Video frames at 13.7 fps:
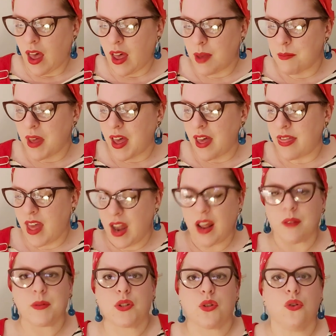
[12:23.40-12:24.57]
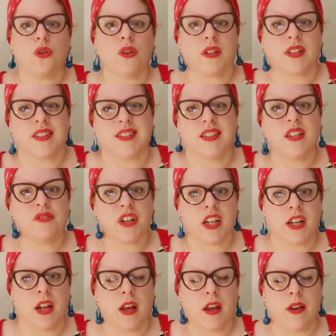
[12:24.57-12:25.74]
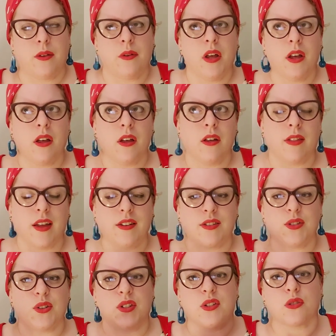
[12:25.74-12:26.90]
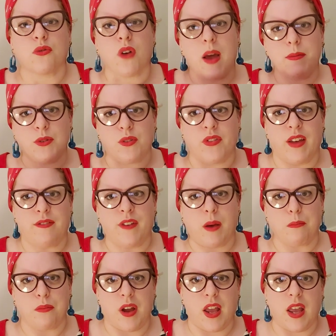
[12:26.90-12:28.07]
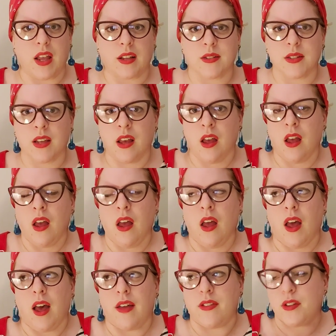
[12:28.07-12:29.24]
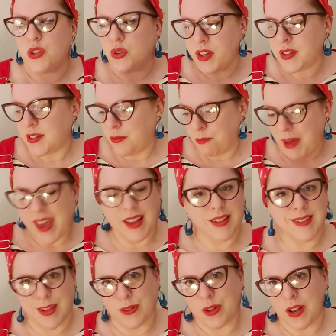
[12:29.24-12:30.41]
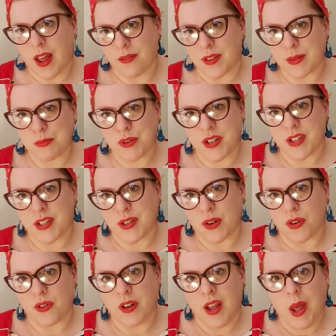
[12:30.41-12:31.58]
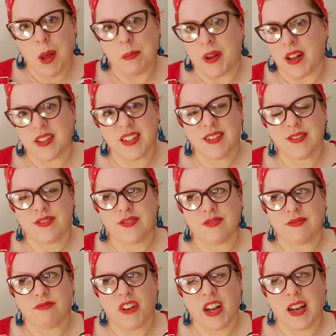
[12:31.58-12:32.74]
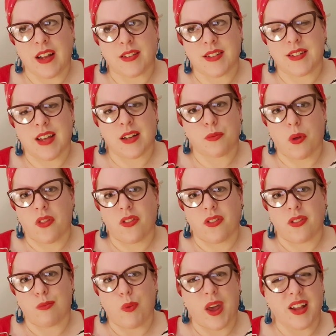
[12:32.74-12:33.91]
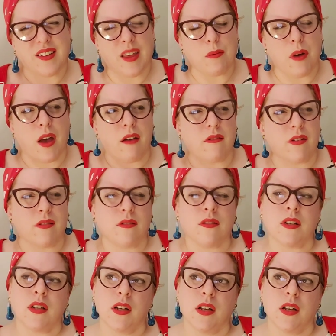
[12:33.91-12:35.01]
And then I was torn, because I didn't really know, they sort of described all of their fabrics and the choice of base that you could have this printed on, but I didn't really understand what weight they were and